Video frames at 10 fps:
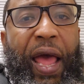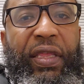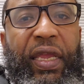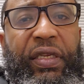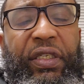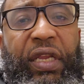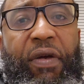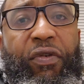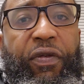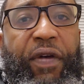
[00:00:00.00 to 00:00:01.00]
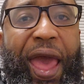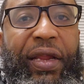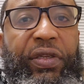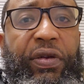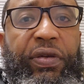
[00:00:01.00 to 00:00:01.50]
I think it's several
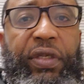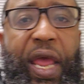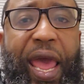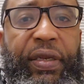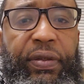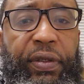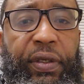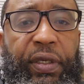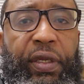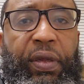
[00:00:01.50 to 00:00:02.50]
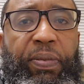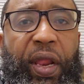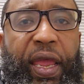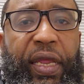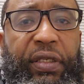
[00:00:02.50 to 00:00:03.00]
factors that
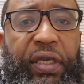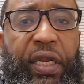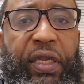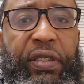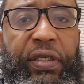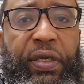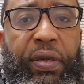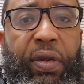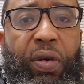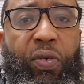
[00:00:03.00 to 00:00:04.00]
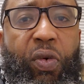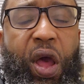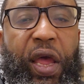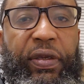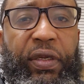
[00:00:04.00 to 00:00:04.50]
play into this.
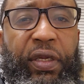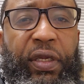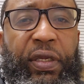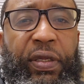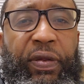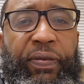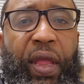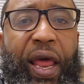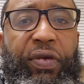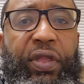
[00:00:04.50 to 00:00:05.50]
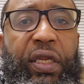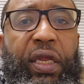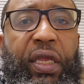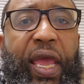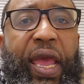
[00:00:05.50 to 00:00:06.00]
One, I don't think
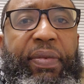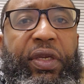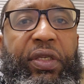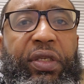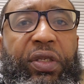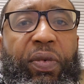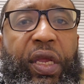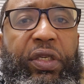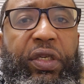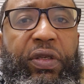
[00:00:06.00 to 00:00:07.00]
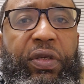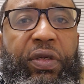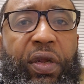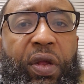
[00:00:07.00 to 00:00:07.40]
the Camden situation